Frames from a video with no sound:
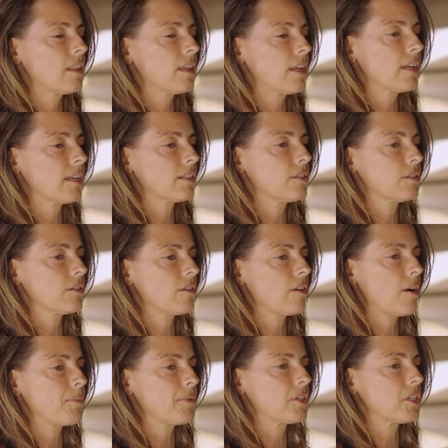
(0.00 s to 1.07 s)
see a
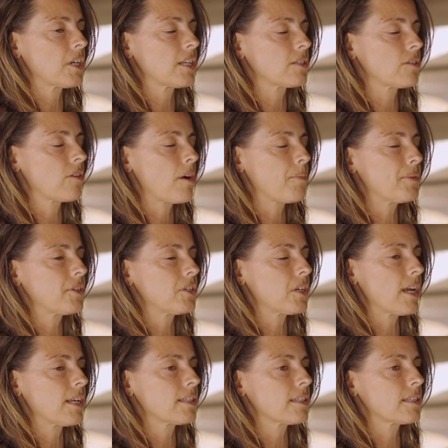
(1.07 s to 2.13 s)
threat, these
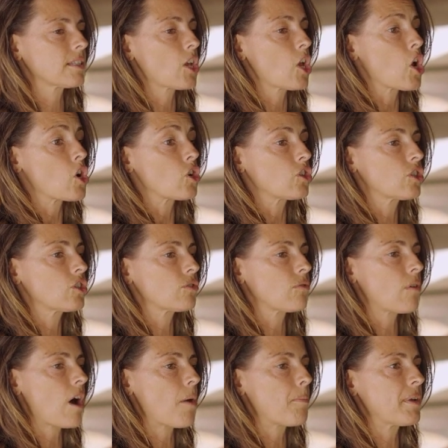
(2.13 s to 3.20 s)
milliseconds can really
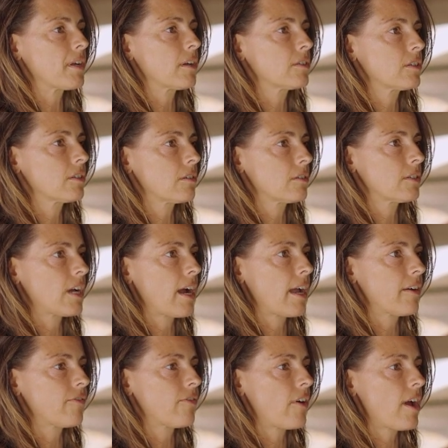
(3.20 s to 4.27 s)
matter.
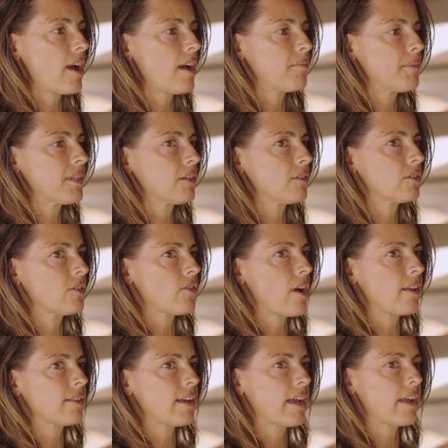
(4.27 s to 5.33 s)
For example,
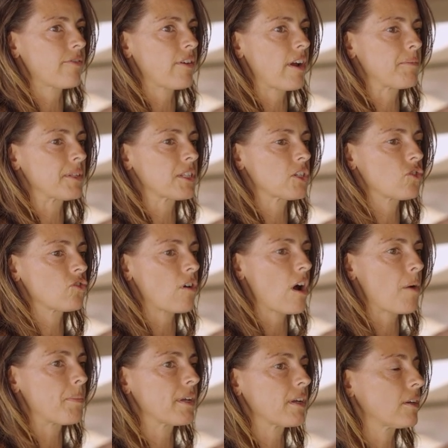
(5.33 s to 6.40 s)
Formula One
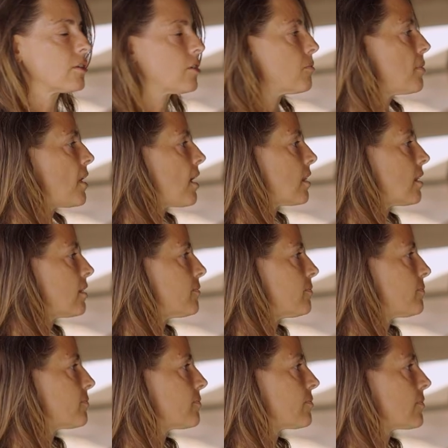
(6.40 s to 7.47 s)
drivers or fighter
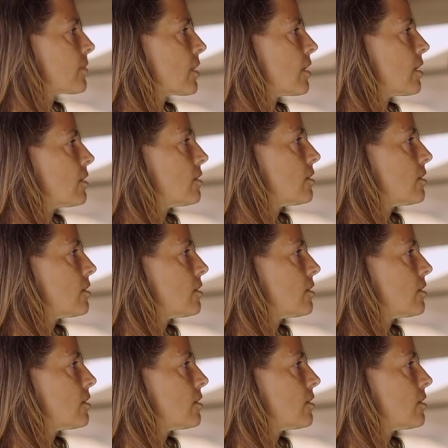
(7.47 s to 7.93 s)
pilots are usually